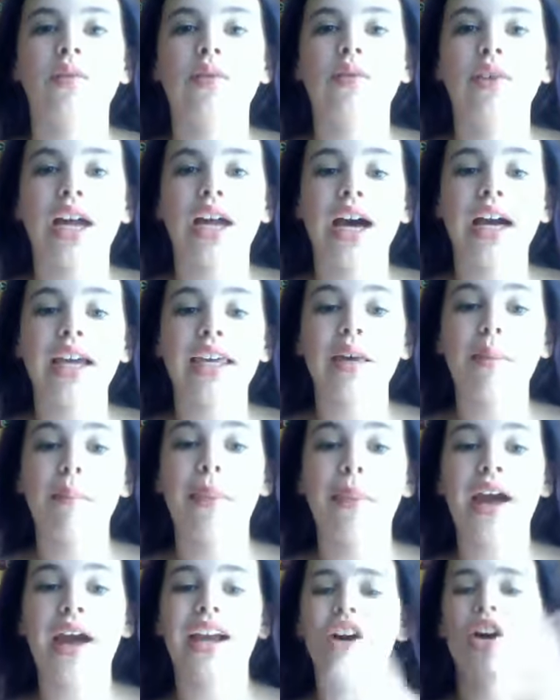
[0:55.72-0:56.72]
when I get
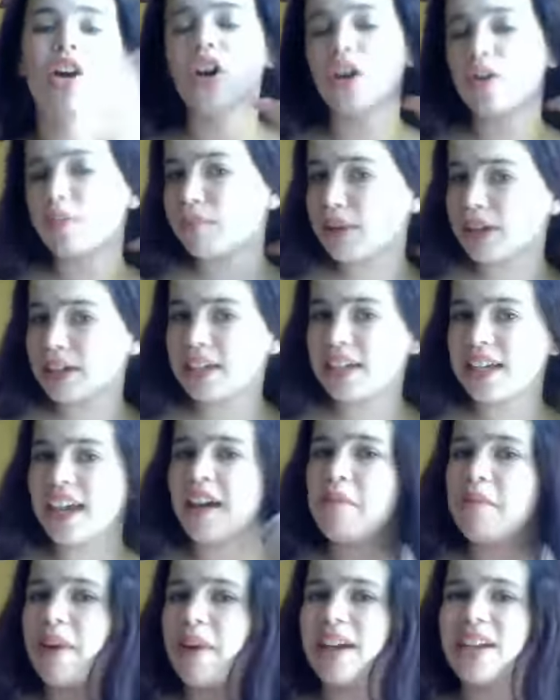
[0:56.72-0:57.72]
back on
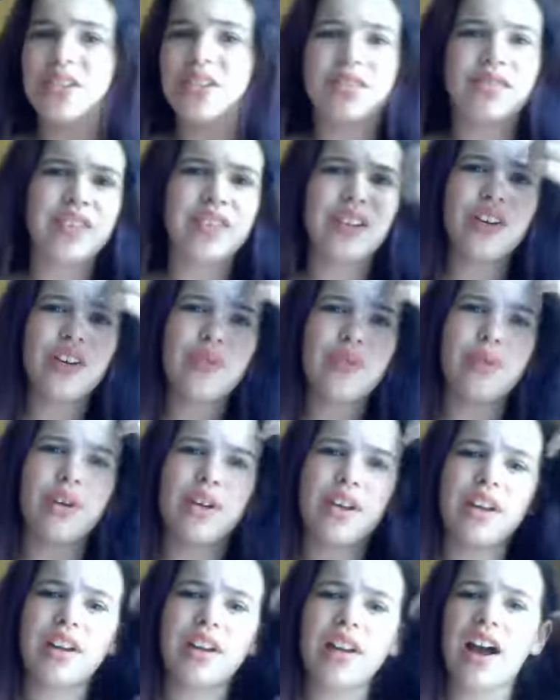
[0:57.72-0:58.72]
Monday, I might do a video,
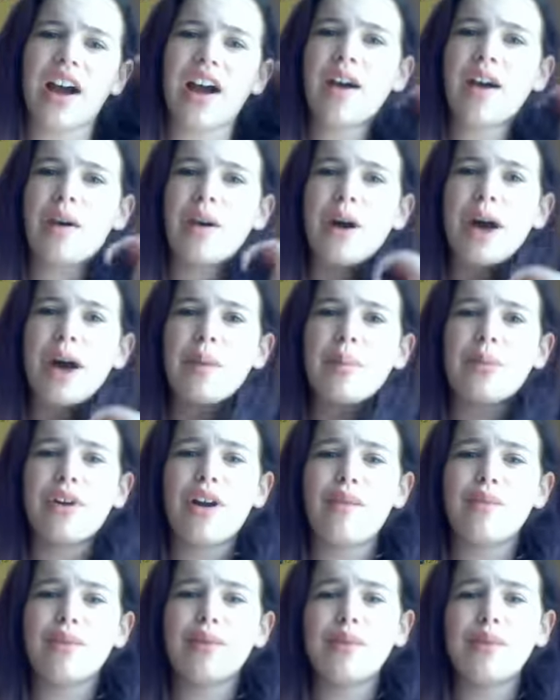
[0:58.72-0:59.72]
but I
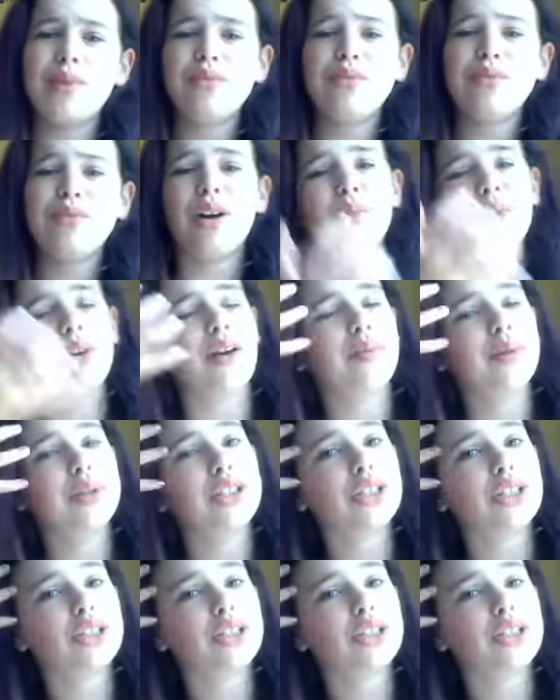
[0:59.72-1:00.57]
probably won't. I'll probably